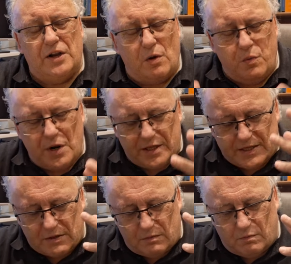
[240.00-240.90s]
I know
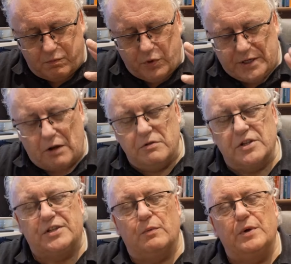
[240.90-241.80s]

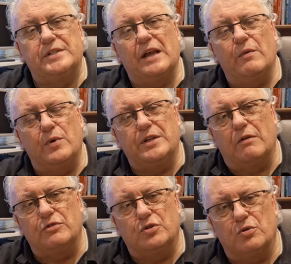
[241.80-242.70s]
we say we
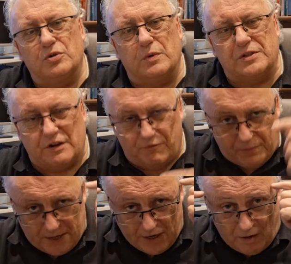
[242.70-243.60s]
don't talk to ourselves,
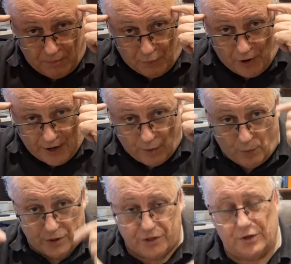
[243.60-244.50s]
but in our brain
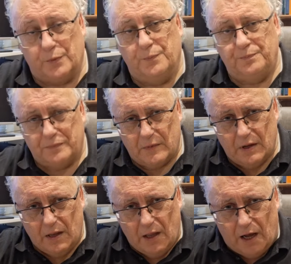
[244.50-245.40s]
we do.
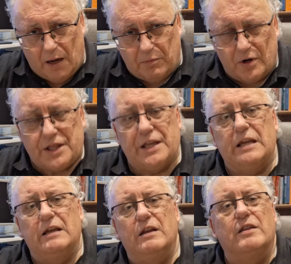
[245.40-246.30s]
And my
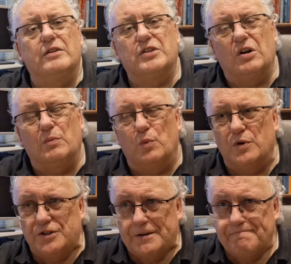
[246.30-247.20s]
thinking at the time
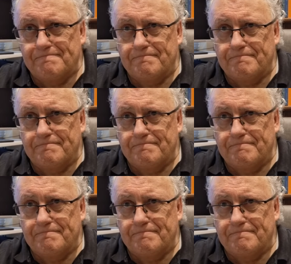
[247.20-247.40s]
was,